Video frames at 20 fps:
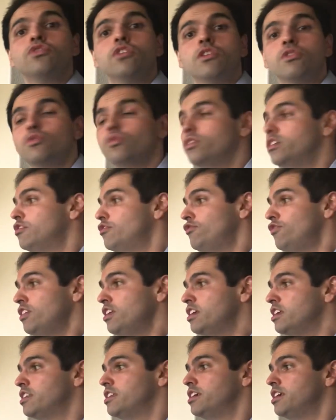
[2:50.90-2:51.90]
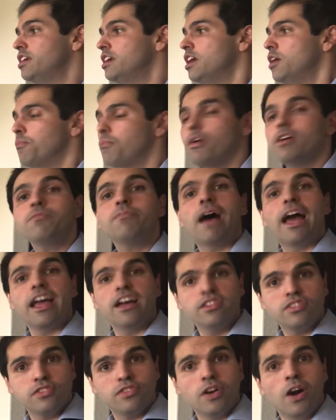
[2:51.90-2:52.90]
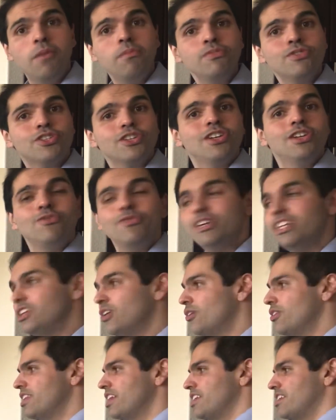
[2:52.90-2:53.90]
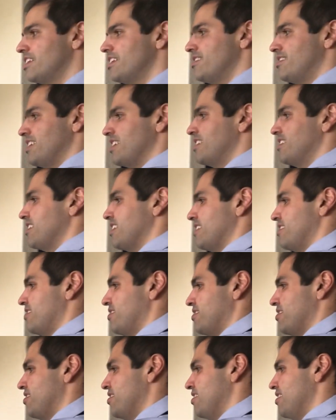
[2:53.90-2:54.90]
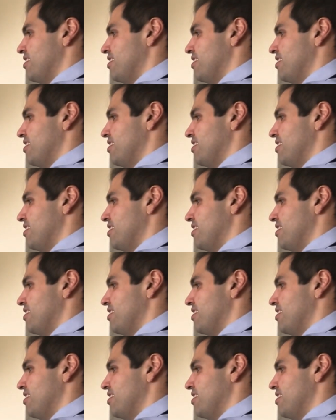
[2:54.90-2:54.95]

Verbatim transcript: out to infinity, but by assumption, we know that this exists.